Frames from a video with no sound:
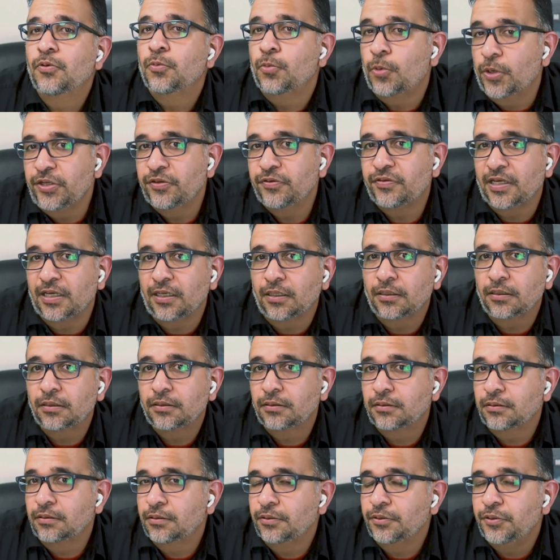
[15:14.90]
what do you think?
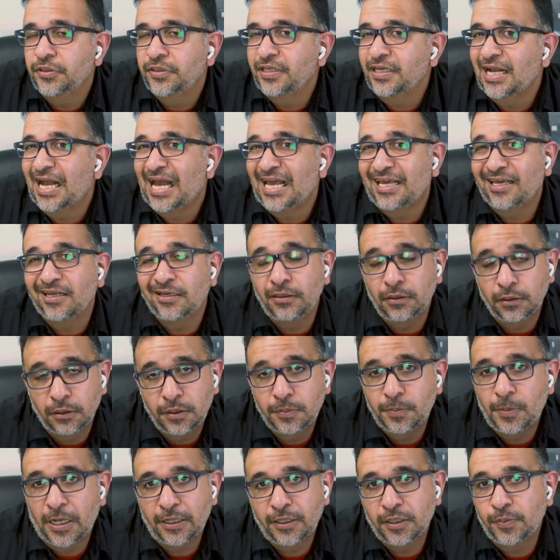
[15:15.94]
Do you think I can
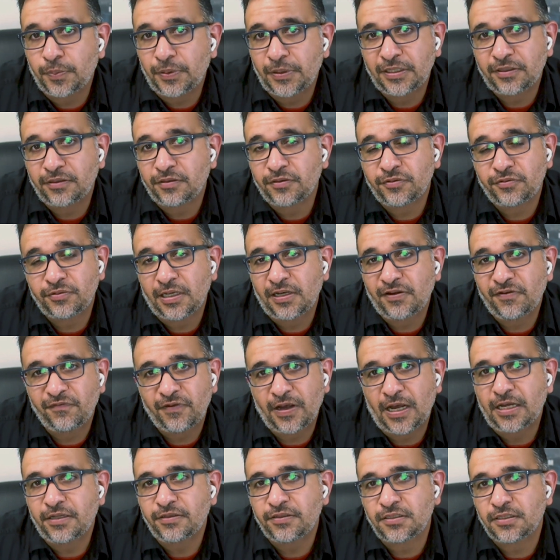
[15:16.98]
learn marketplaces really
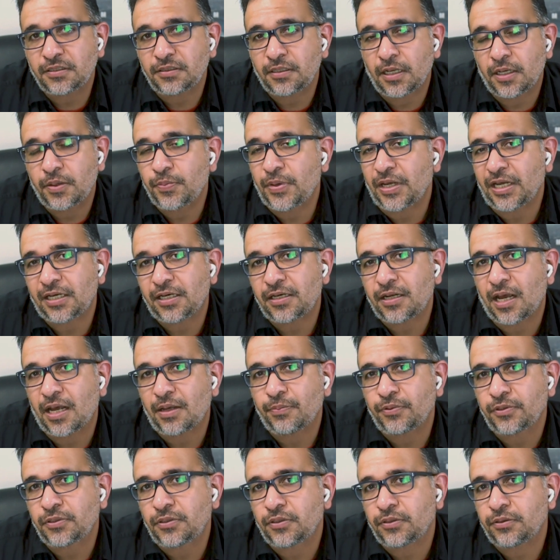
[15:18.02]
fast and make it
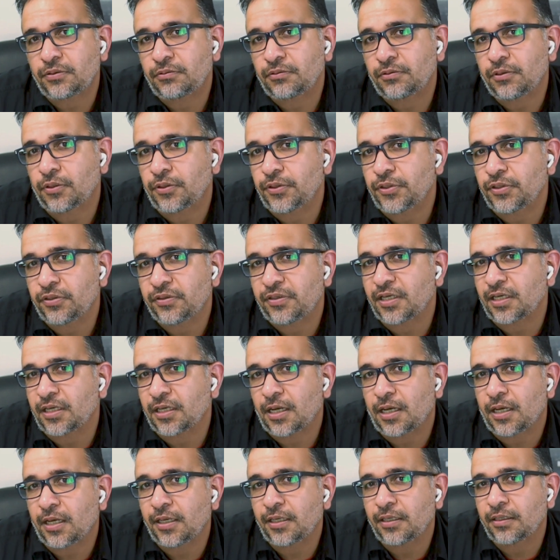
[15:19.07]
happen? Or do you think
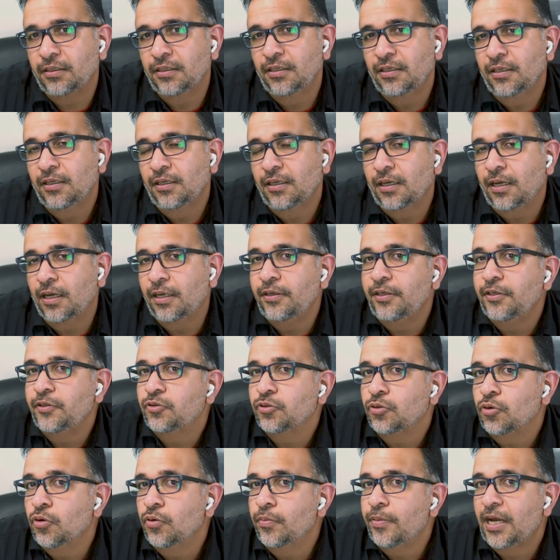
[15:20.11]
I need
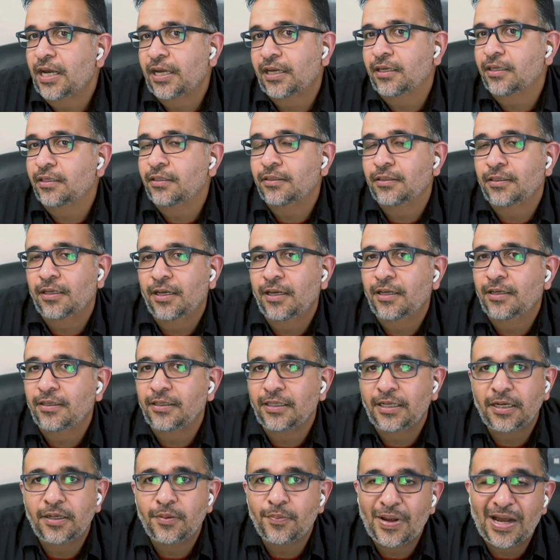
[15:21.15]
to go back
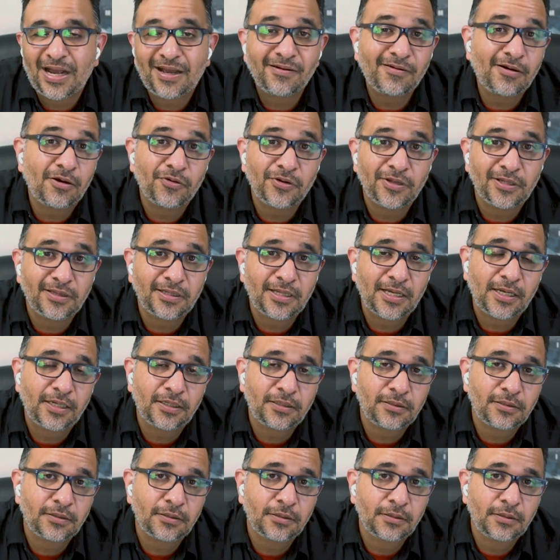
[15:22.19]
and get a background in that?
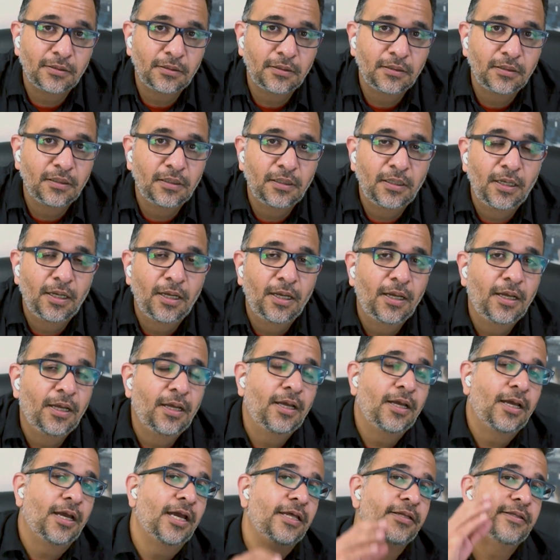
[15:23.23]

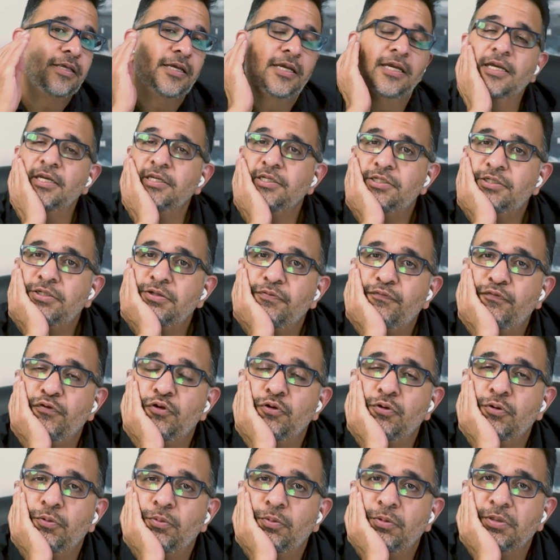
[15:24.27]
And the
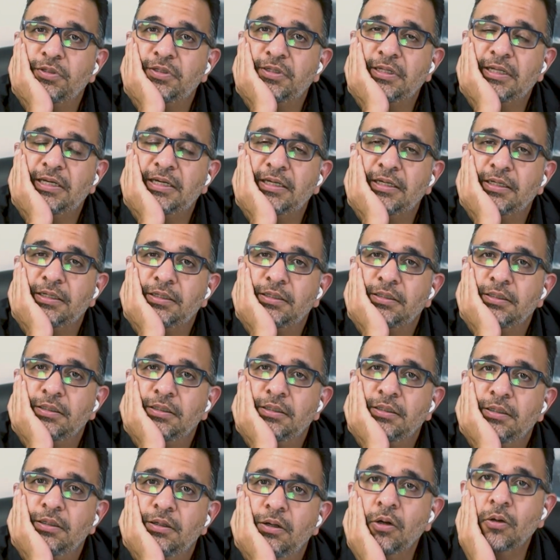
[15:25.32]
interviewer was like,
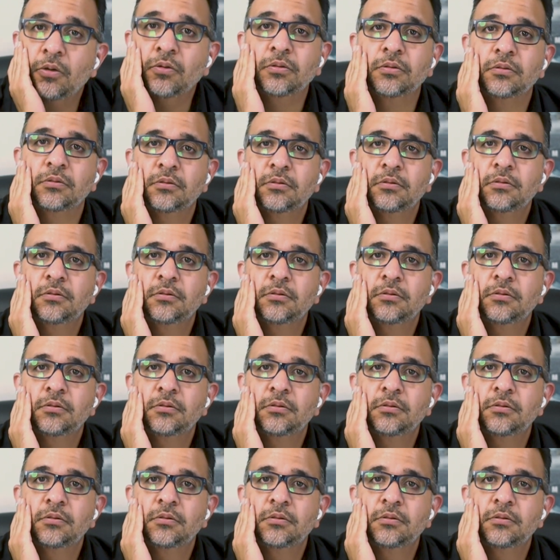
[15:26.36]
oh,